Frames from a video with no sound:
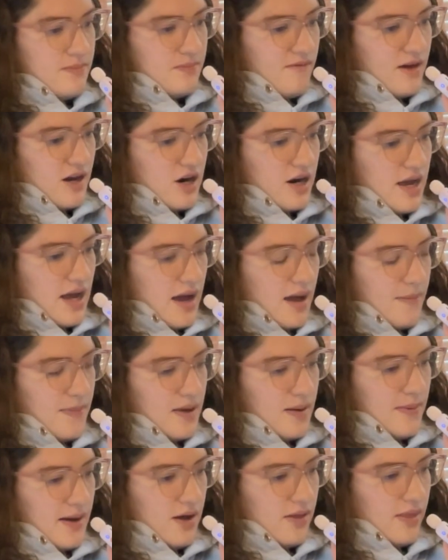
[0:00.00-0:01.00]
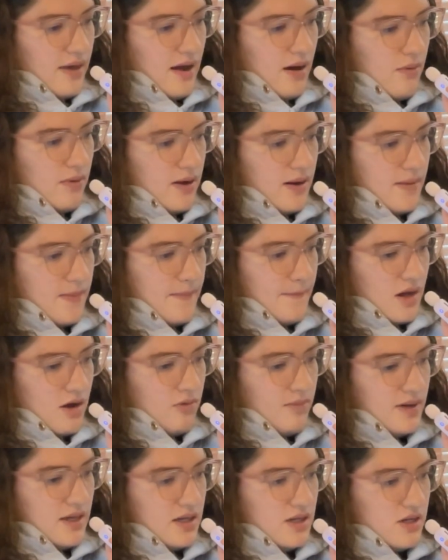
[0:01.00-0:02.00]
Very happy about that one.
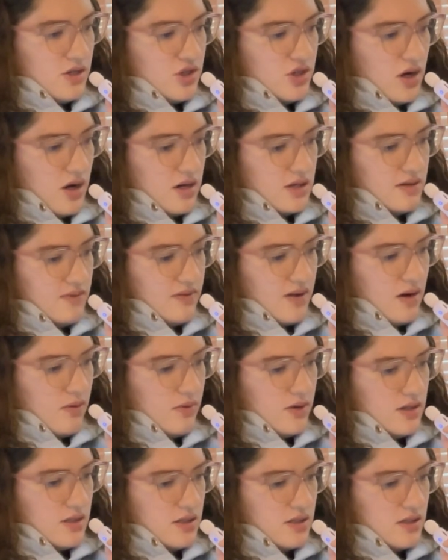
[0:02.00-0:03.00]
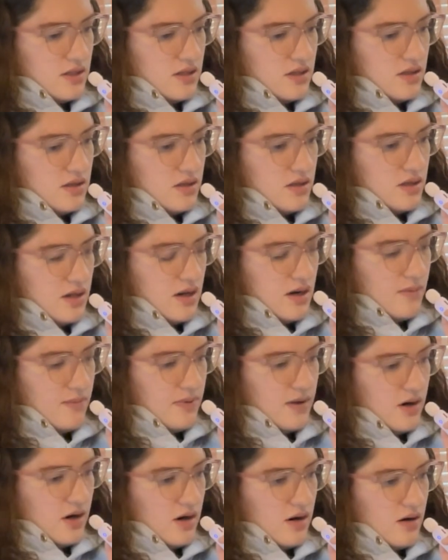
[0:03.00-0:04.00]
I'll be shocked if that one doesn't get up
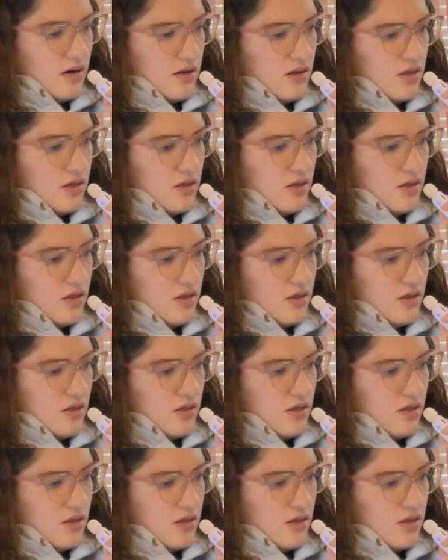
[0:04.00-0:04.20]
there.